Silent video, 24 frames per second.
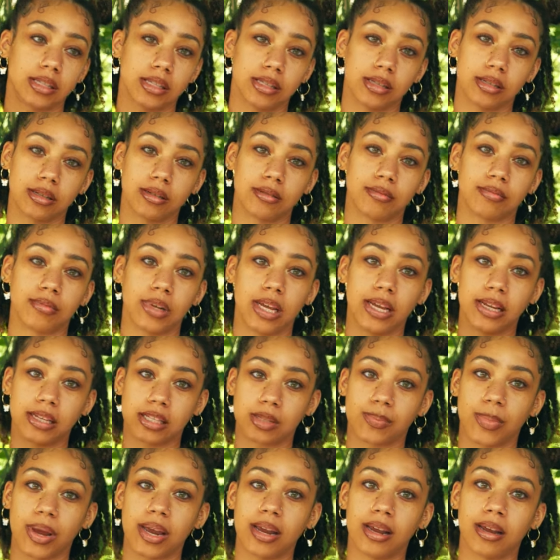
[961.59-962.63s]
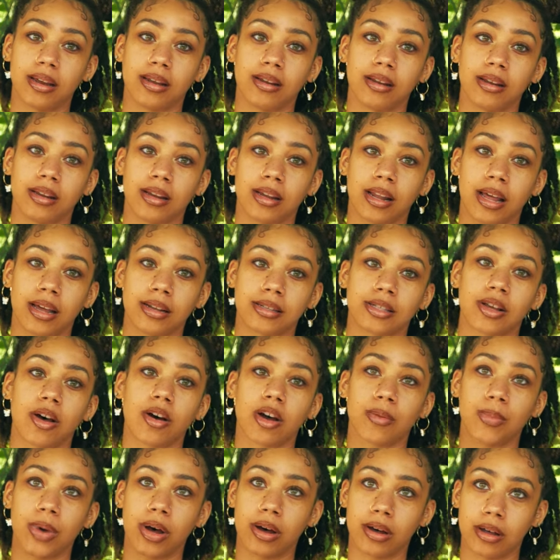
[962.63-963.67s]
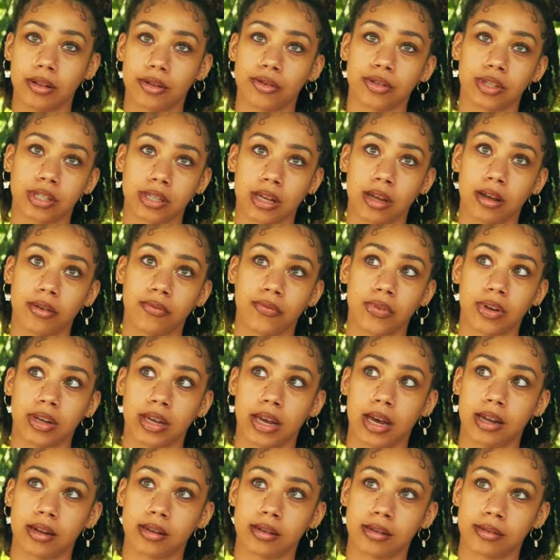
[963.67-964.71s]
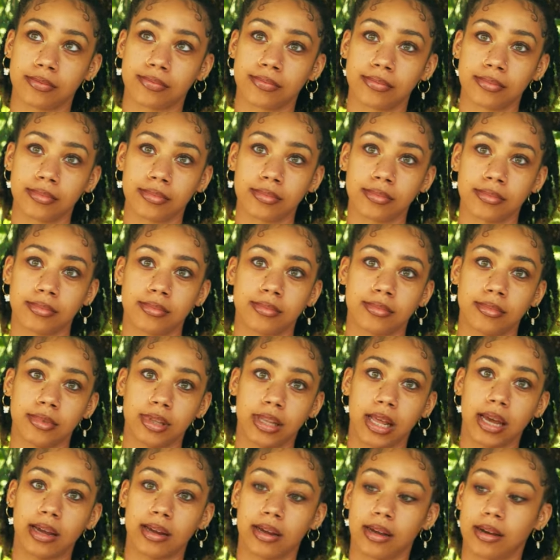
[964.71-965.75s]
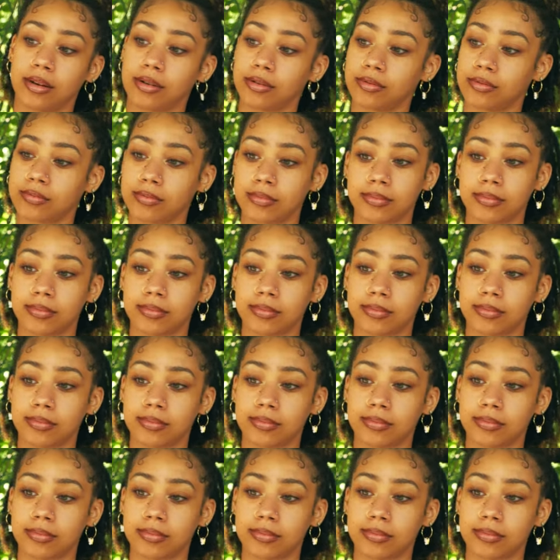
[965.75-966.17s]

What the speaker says: to expand and like talk about other stuff and kind of let go.